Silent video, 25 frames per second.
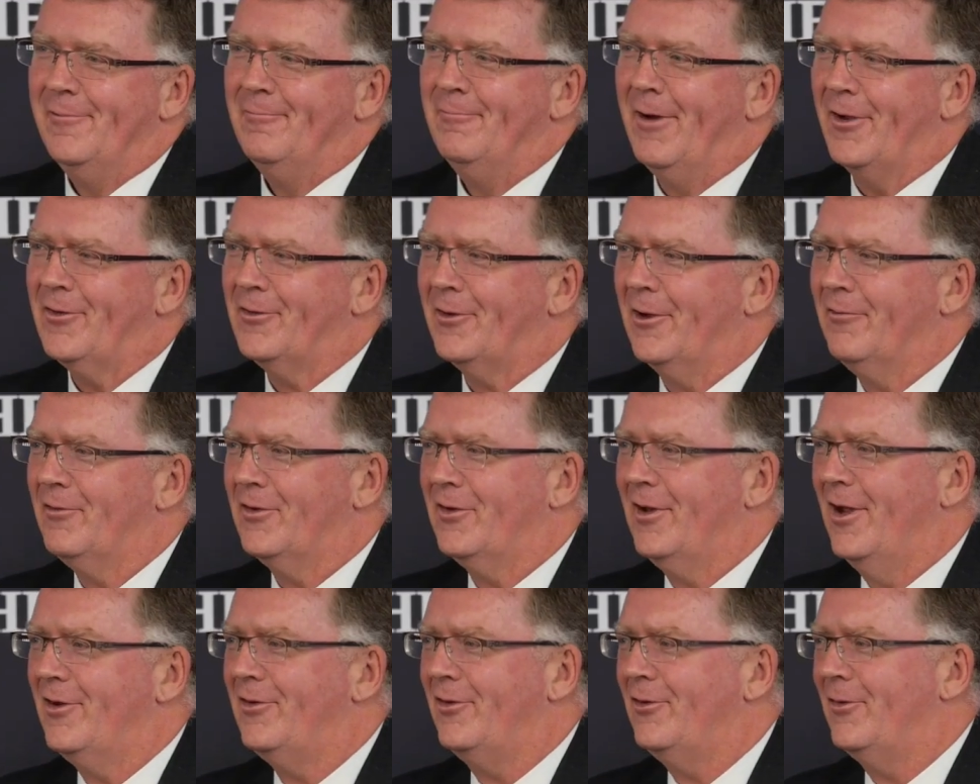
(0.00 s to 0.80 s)
most
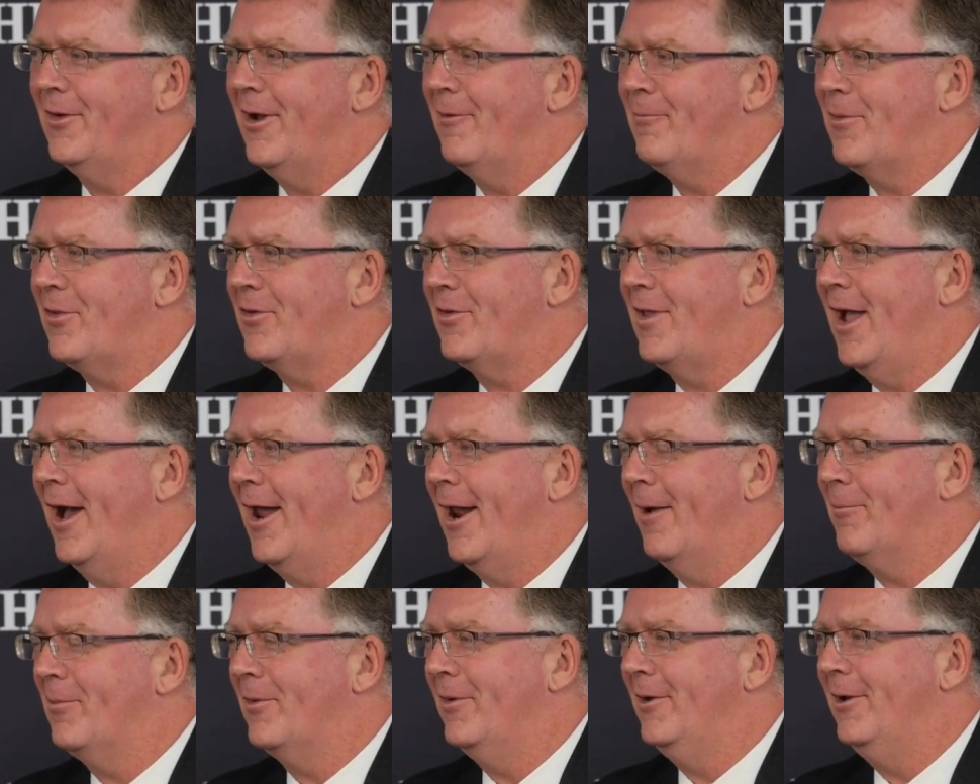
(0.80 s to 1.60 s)
conversations you have with
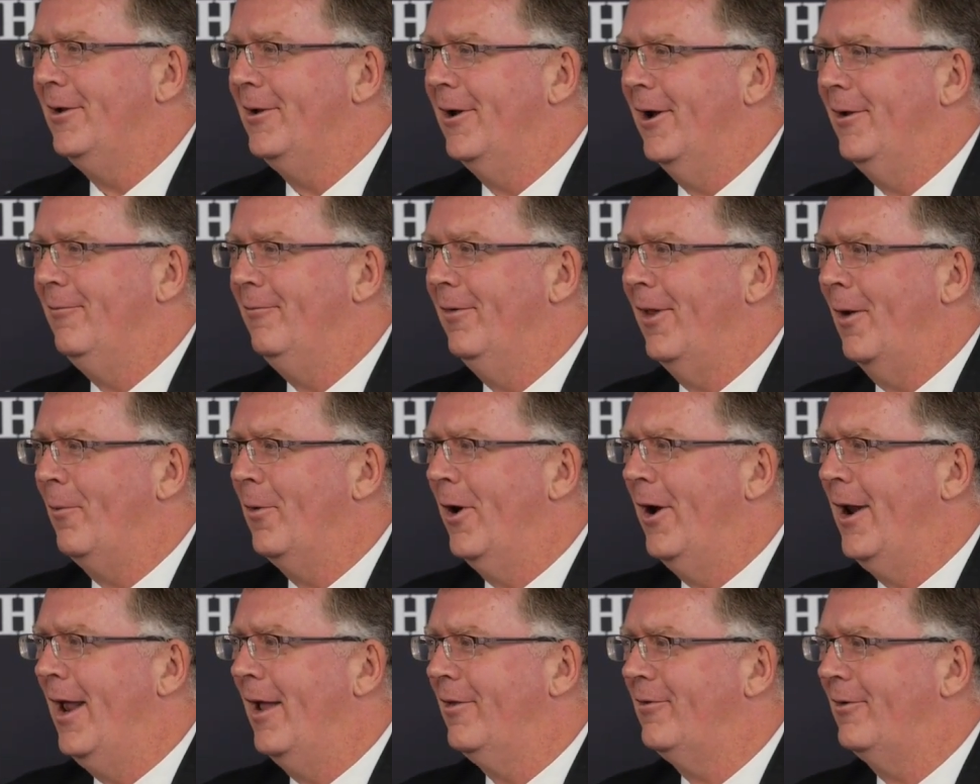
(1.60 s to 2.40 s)
startups that they
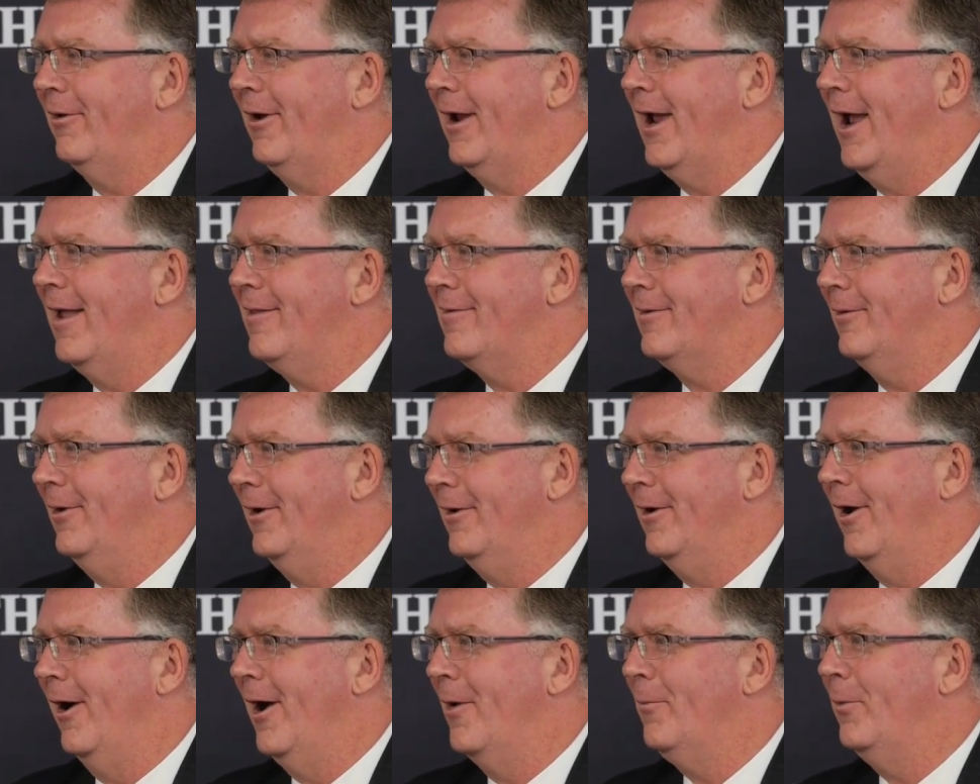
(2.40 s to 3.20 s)
won't actually answer,
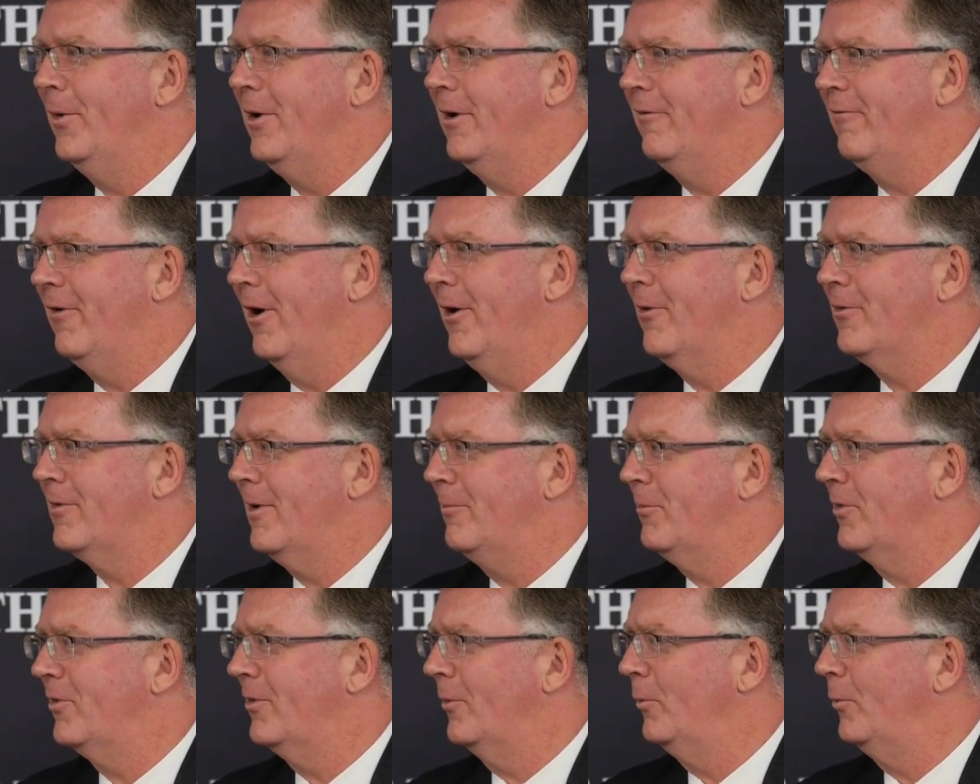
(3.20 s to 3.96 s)
and I wouldn't if I was them, is